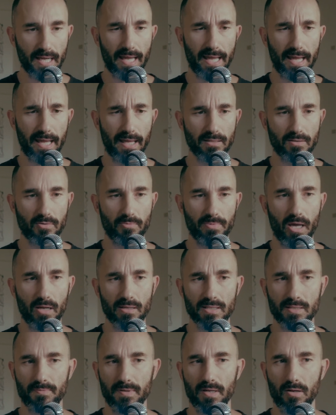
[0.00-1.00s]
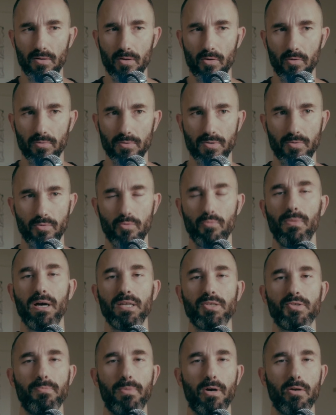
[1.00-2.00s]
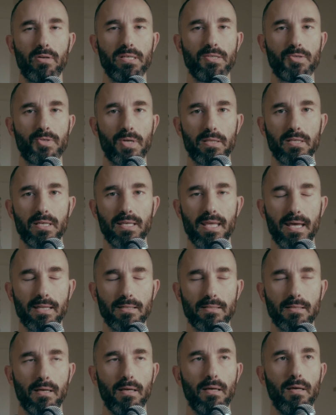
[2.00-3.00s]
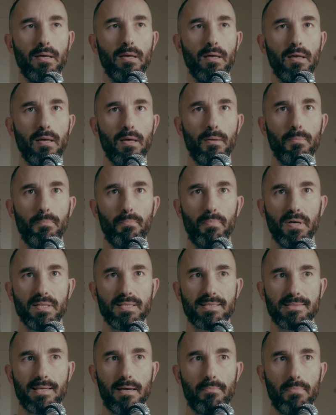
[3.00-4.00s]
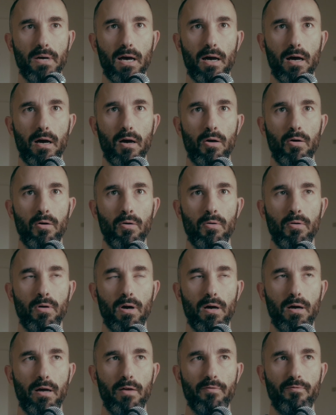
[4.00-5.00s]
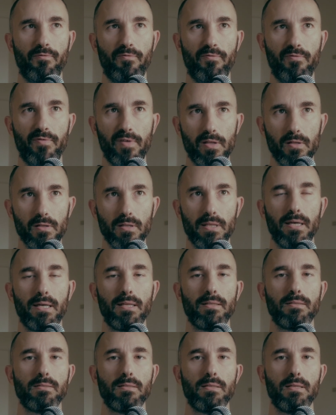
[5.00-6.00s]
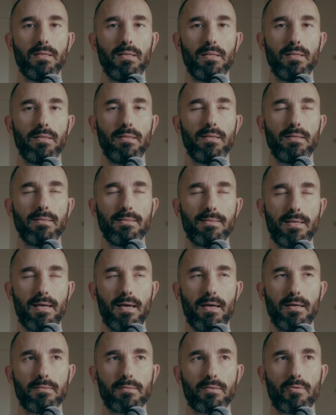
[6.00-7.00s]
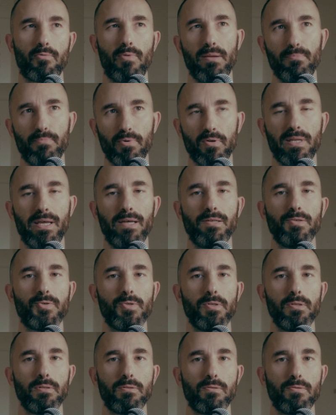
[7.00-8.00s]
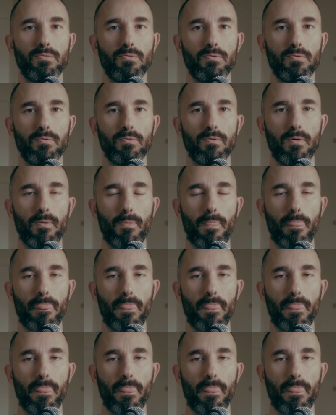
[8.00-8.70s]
And to be honest, we don't know too much about each other yet, but somehow I feel that this has great potential to